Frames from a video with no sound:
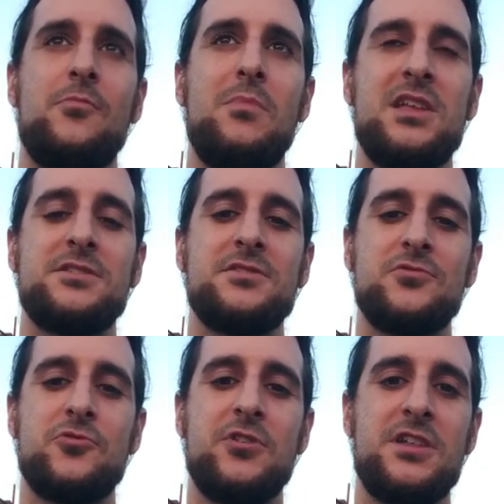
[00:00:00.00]
meant to
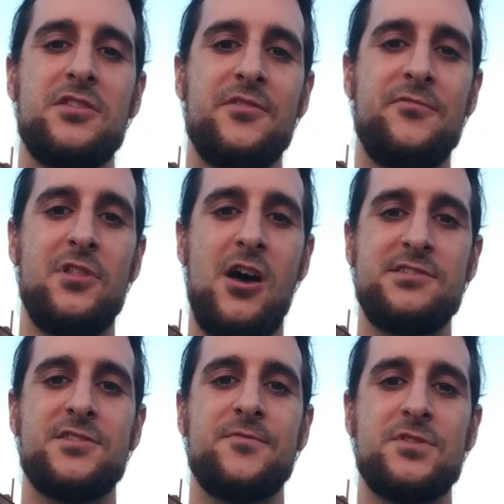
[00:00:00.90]
create the
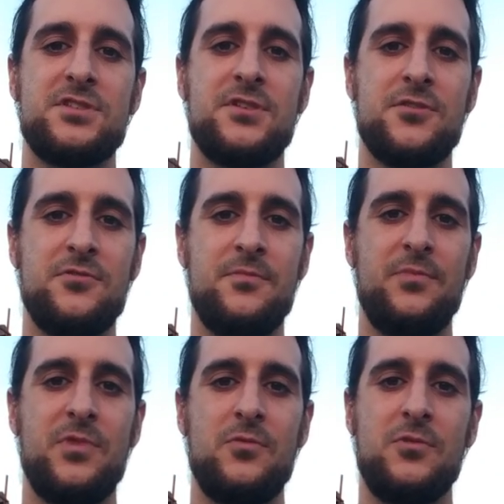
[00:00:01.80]
Philosopher's Stone,
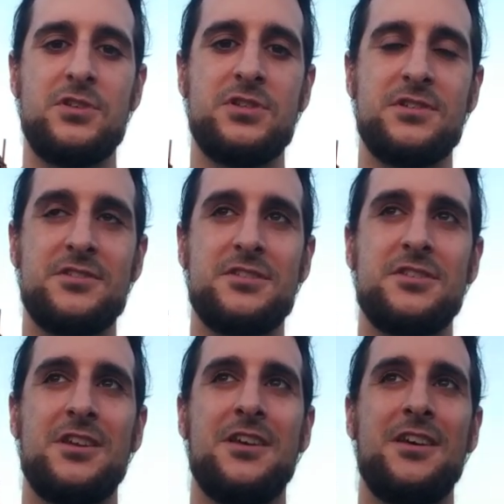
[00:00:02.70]
which
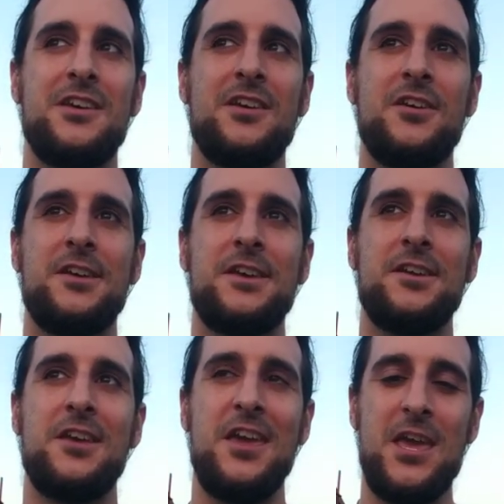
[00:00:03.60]
is
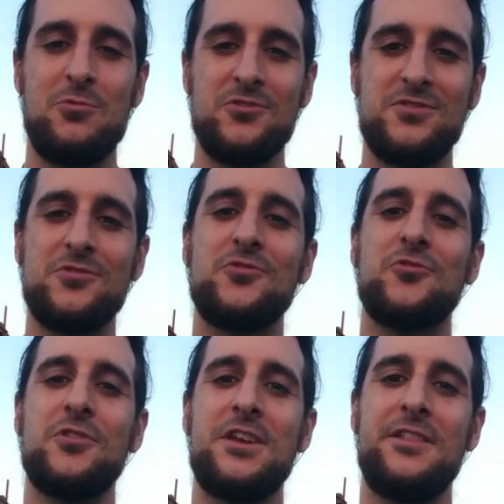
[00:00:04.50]
able to
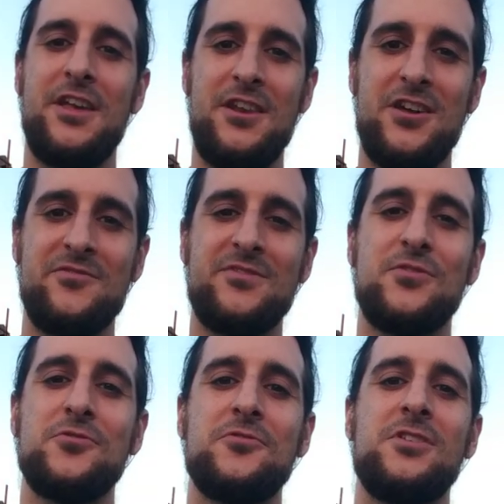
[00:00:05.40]
create lead out of
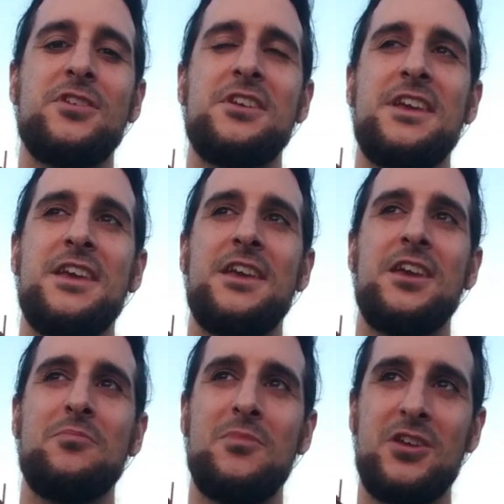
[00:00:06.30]
gold
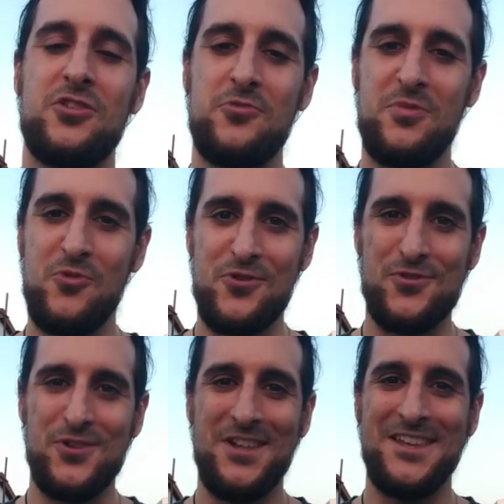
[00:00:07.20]
and make you
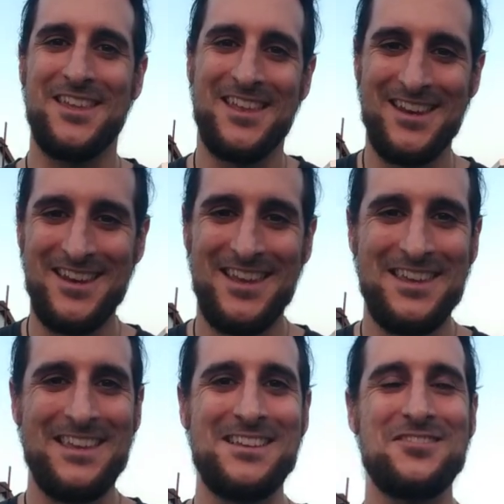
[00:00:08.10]
immortal.
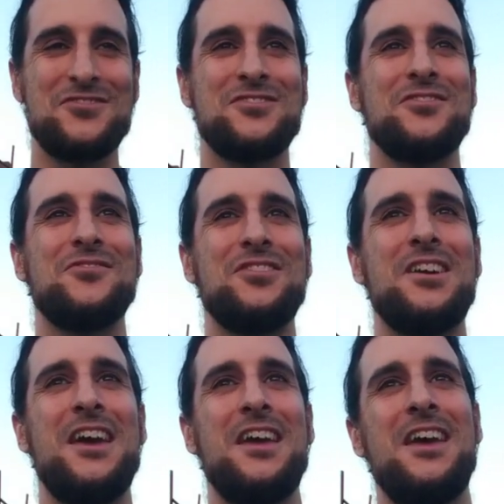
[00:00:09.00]
So yeah,